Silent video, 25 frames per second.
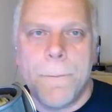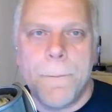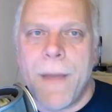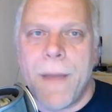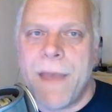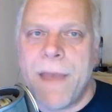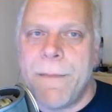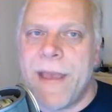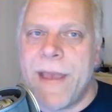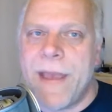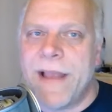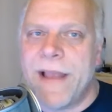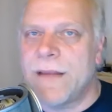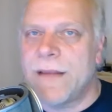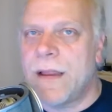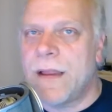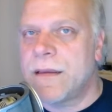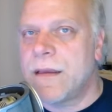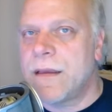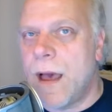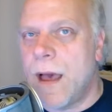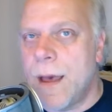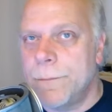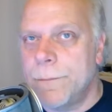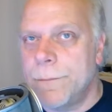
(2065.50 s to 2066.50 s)

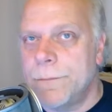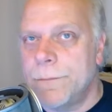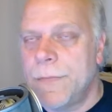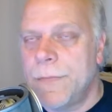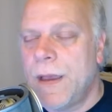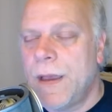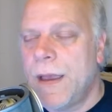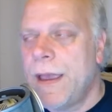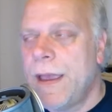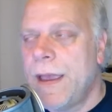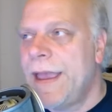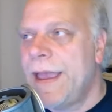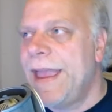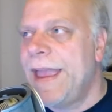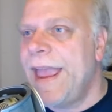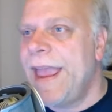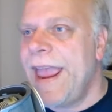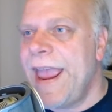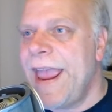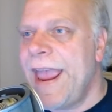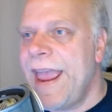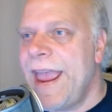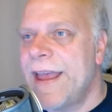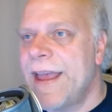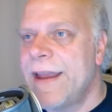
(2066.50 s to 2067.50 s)
mymac.com
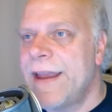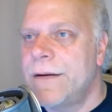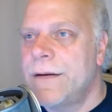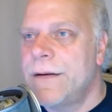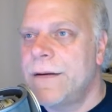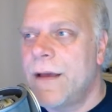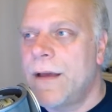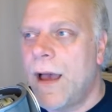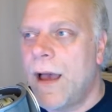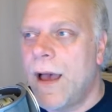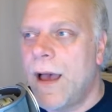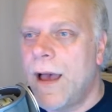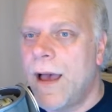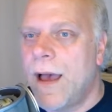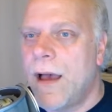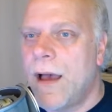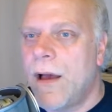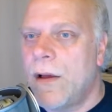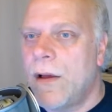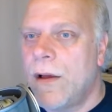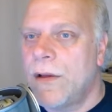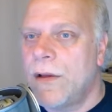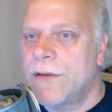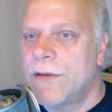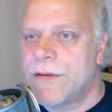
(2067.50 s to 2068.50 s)
and
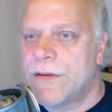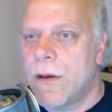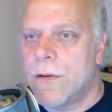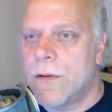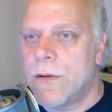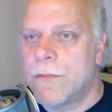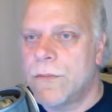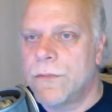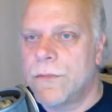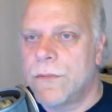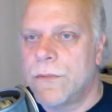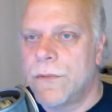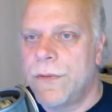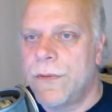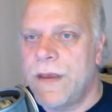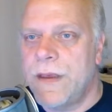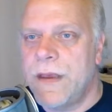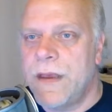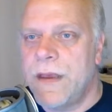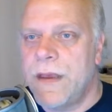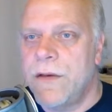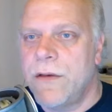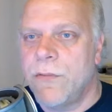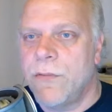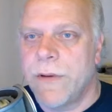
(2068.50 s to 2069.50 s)
uh, also
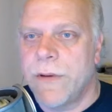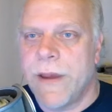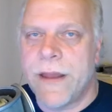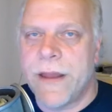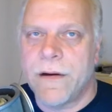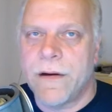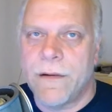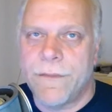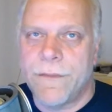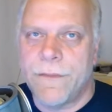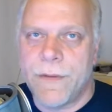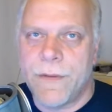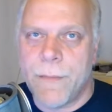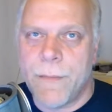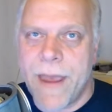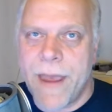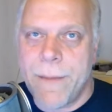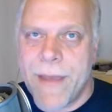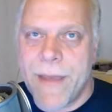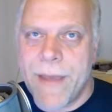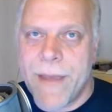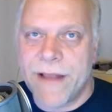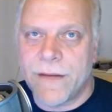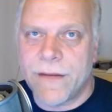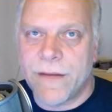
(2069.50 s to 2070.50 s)
the creator of the
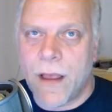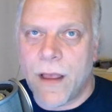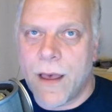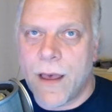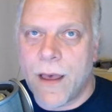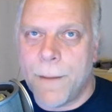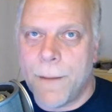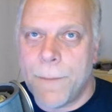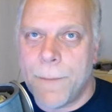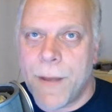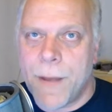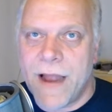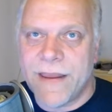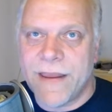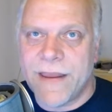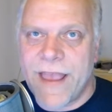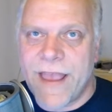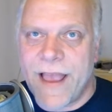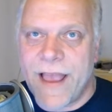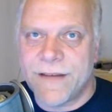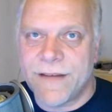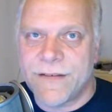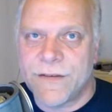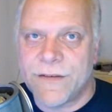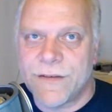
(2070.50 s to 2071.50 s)
mymac.com
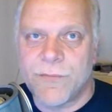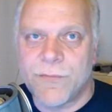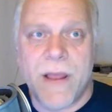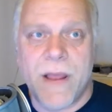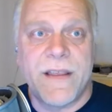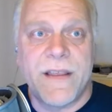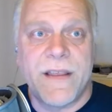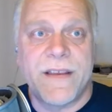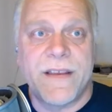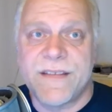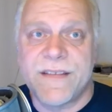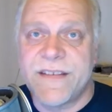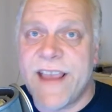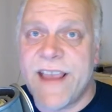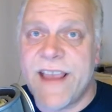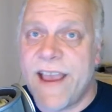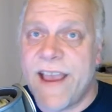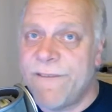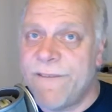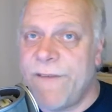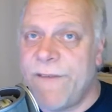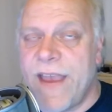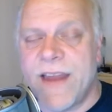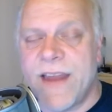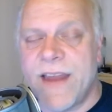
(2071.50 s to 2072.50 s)
podcast, as well as
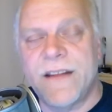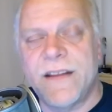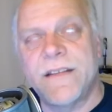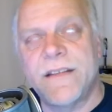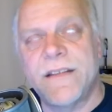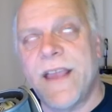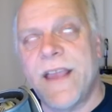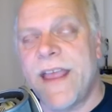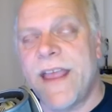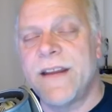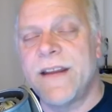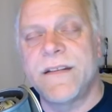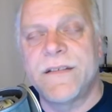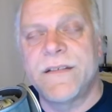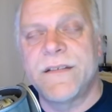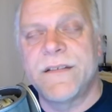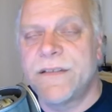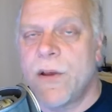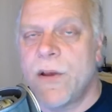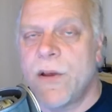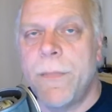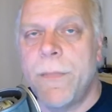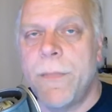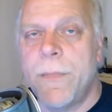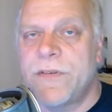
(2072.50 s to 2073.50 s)
TechFan and, and
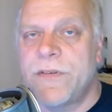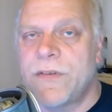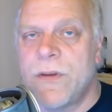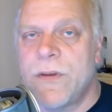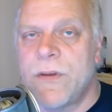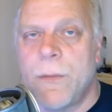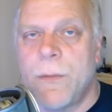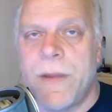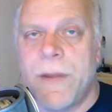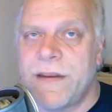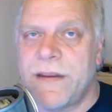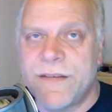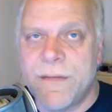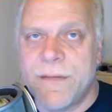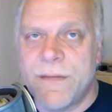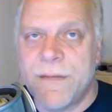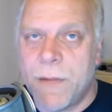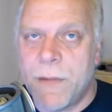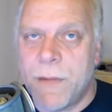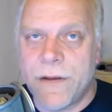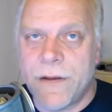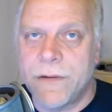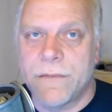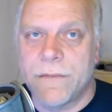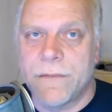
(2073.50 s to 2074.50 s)
so, so, many, so
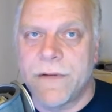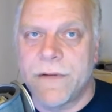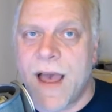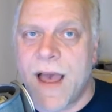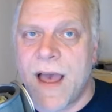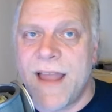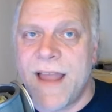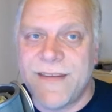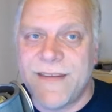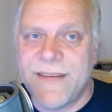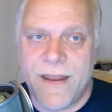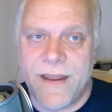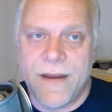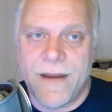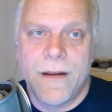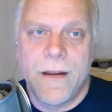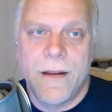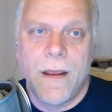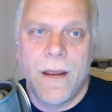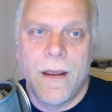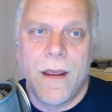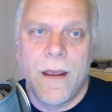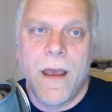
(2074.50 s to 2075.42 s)
much other content,